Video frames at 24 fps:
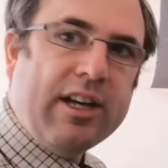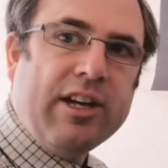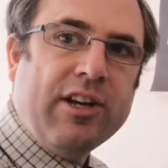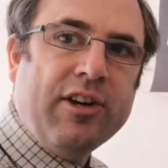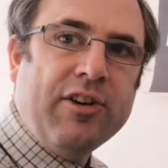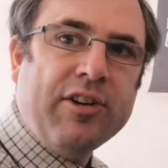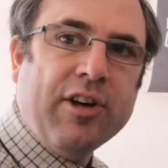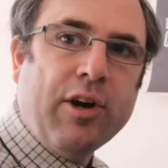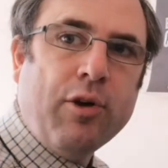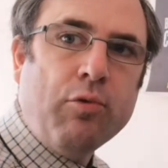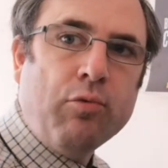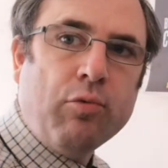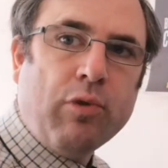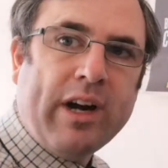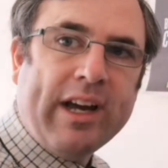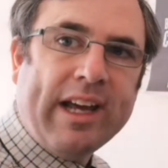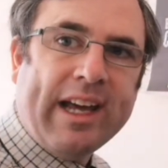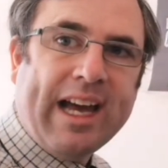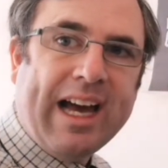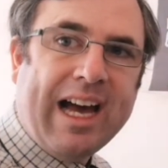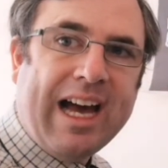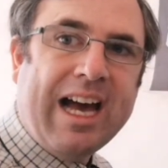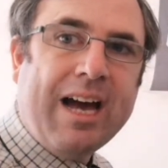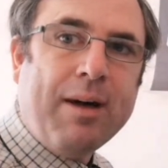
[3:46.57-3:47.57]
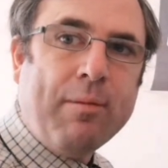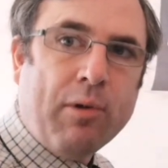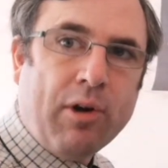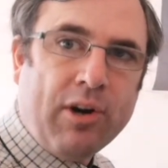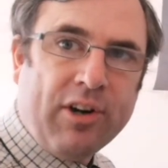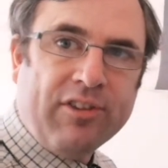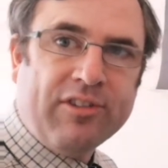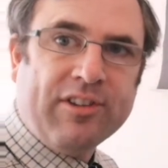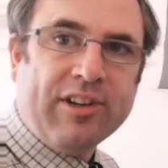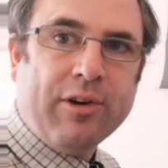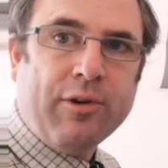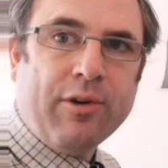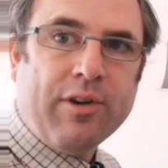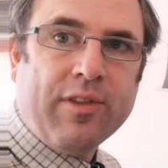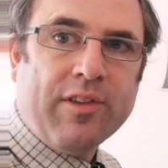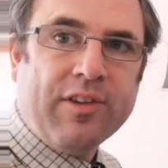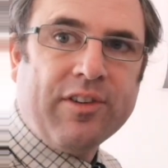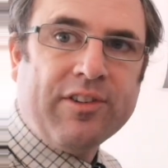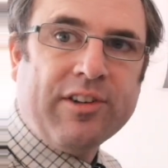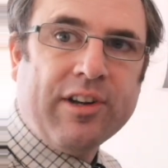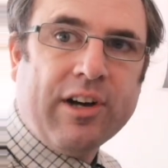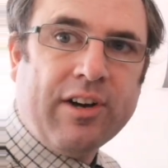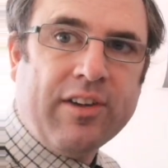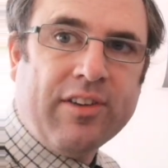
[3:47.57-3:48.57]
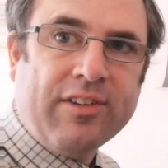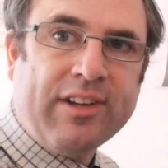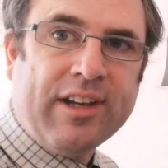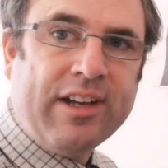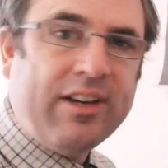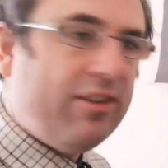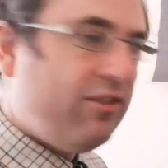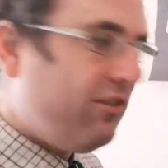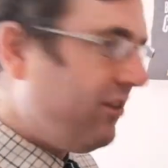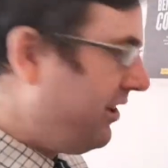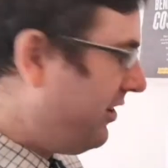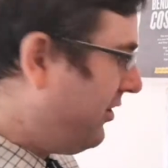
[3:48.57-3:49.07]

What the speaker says: You don't write am on its own at the start of the sentence.